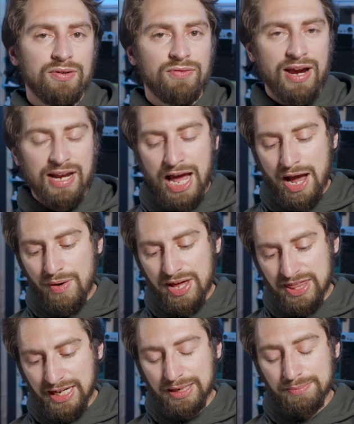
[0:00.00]
Right now, I
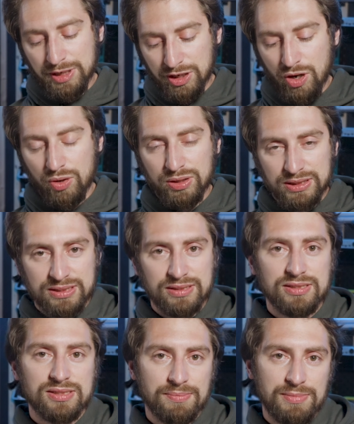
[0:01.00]
think I'm going to go listen
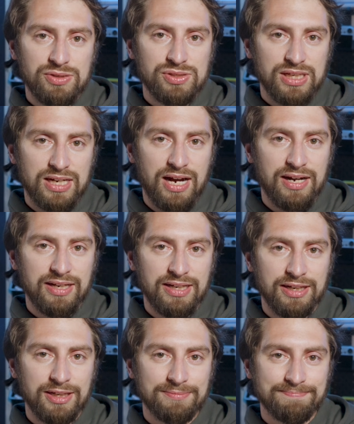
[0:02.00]
to some music on
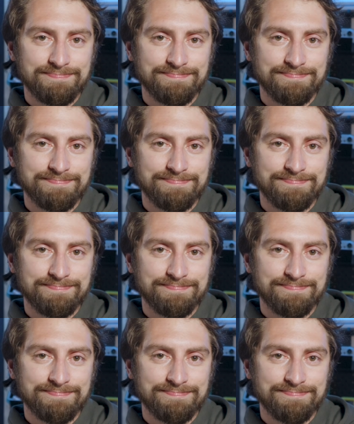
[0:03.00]
here.